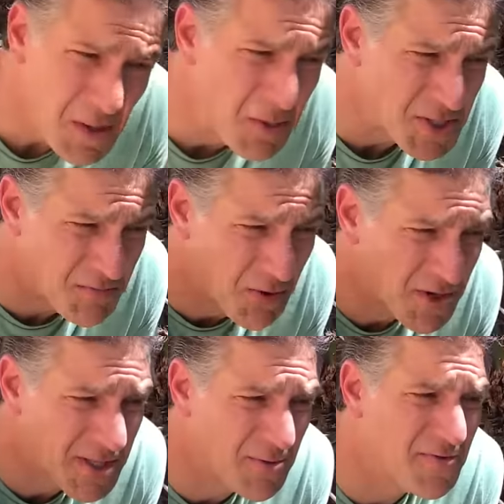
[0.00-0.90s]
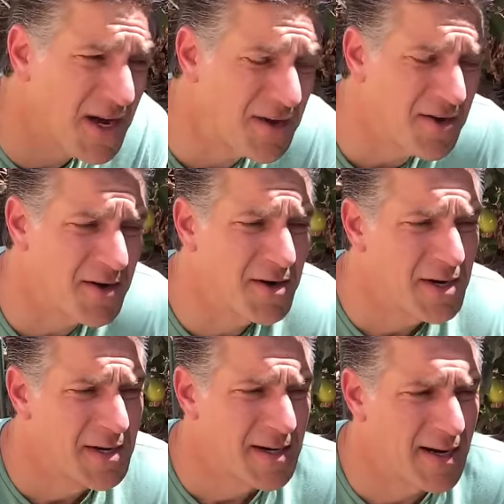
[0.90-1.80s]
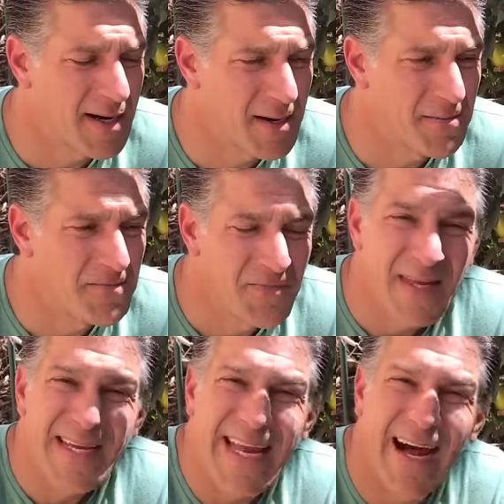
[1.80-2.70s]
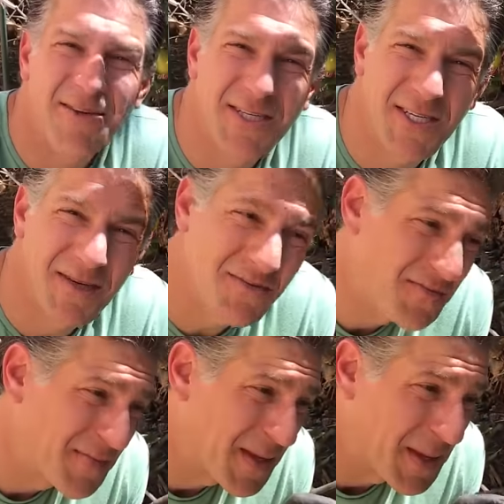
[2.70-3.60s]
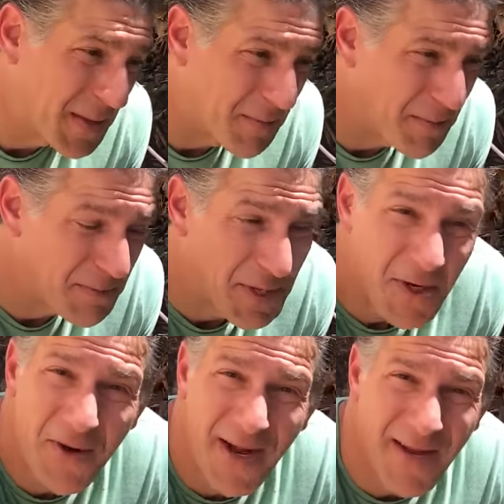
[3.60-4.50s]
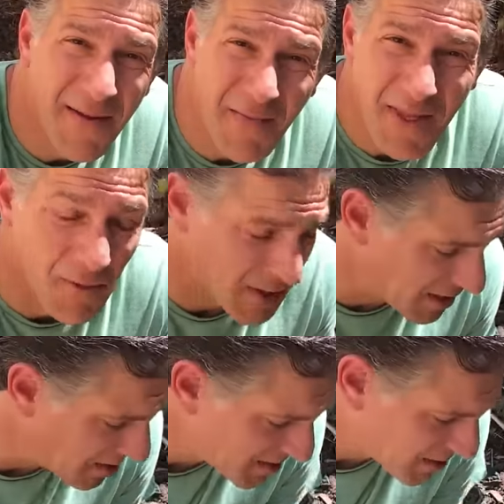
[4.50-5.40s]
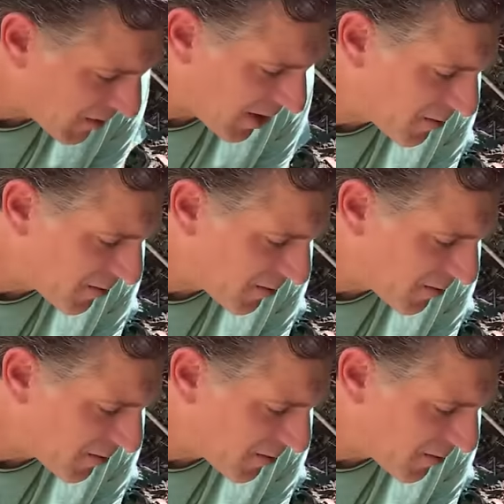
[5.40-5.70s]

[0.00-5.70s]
most importantly, we've got our um, calcium puree that we're going to use as well.